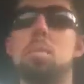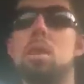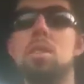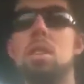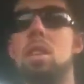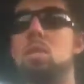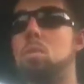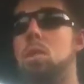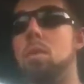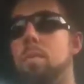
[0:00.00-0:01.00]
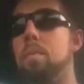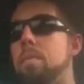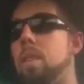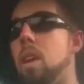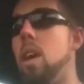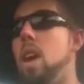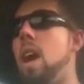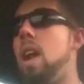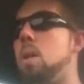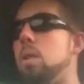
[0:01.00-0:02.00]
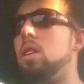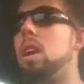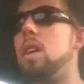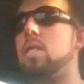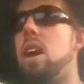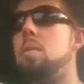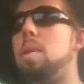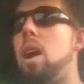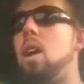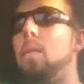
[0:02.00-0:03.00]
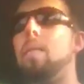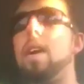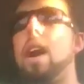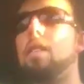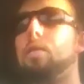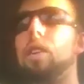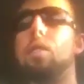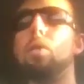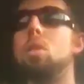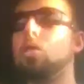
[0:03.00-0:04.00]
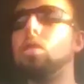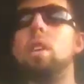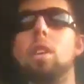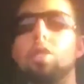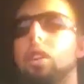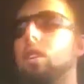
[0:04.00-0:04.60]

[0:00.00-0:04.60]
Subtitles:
person in this world. And I realized that about halfway through those clean and jerk